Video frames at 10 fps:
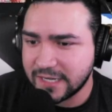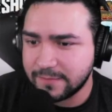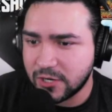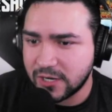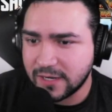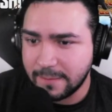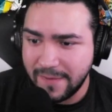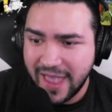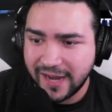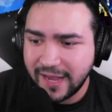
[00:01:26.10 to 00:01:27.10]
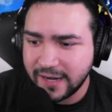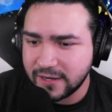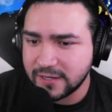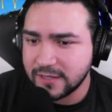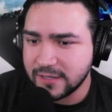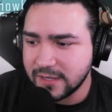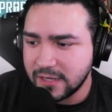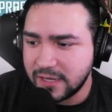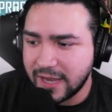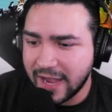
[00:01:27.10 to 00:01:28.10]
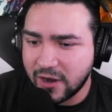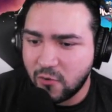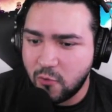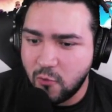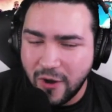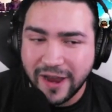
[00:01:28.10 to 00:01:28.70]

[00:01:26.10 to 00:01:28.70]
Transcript: Park, Maneater. You got quite a